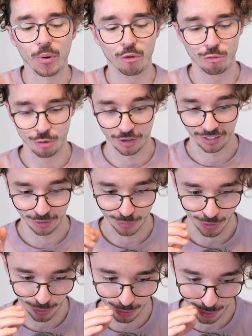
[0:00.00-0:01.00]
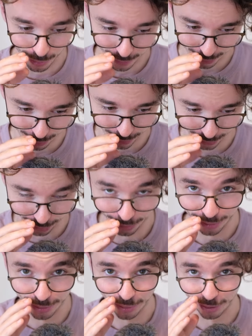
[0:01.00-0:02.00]
But really, what, we've really
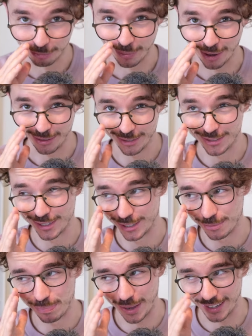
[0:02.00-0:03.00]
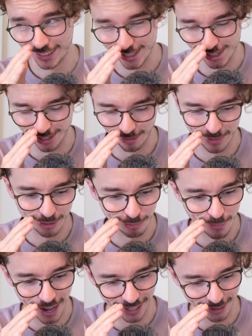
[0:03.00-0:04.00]
got to talk about is these banished. I
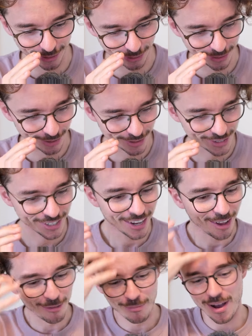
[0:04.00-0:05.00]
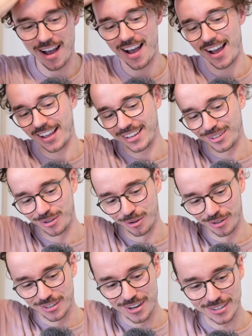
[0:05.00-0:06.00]
mean, my goodness. My
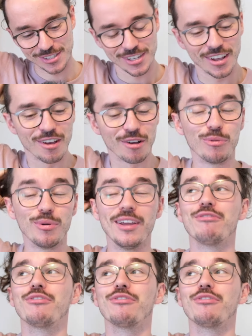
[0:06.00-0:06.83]
goodness. We've